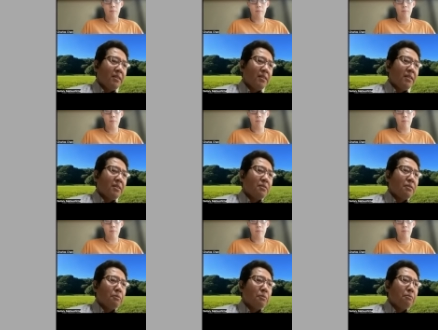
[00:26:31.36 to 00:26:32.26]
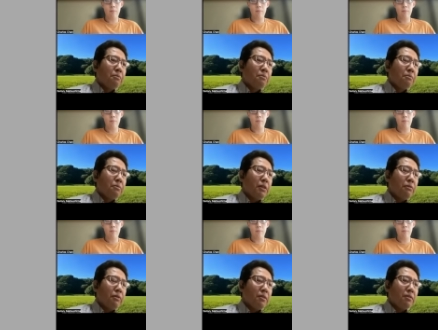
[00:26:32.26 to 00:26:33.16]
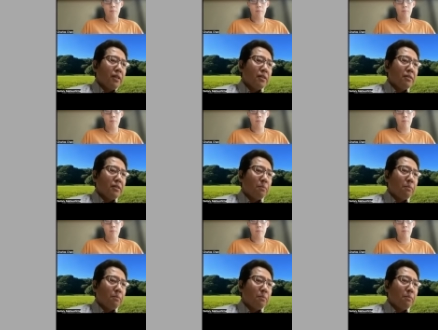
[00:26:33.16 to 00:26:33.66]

So we found that the